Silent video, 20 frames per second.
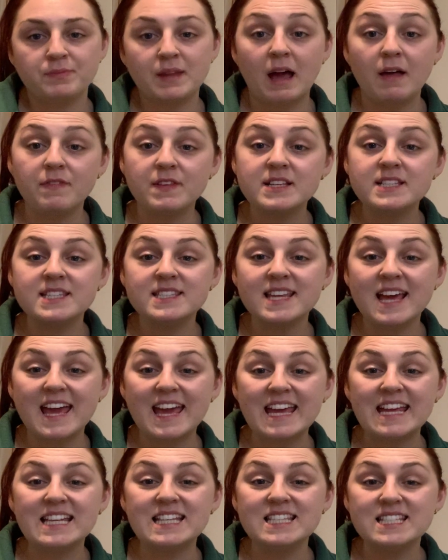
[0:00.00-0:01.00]
Now, this is an
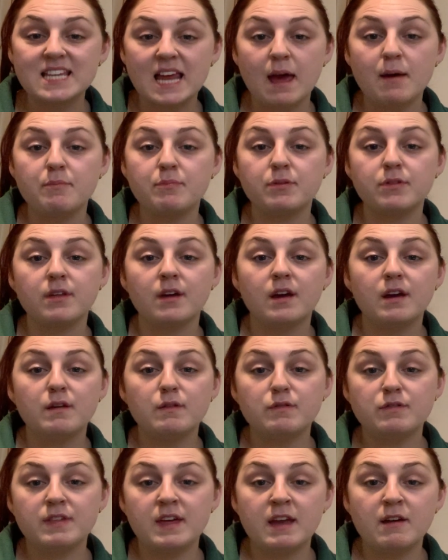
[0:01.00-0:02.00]
in-depth
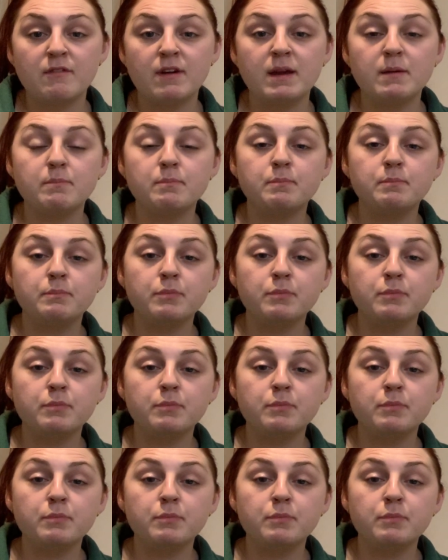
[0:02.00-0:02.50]
theory